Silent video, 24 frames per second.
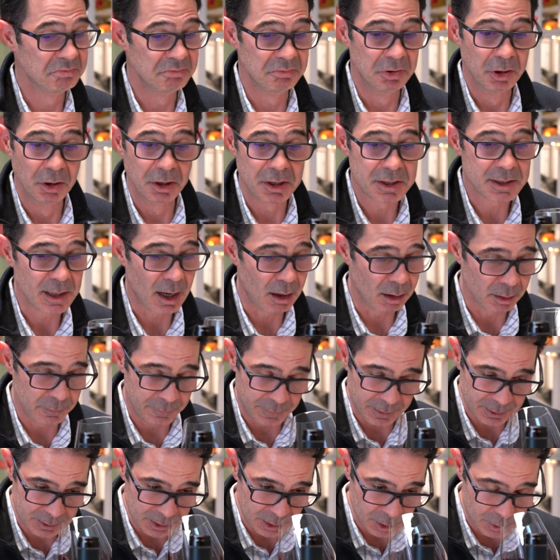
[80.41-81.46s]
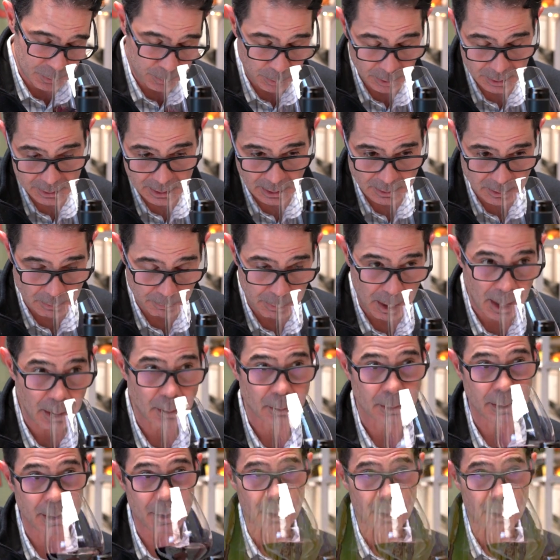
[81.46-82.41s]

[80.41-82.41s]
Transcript: really solid vintage, but it's got some bottle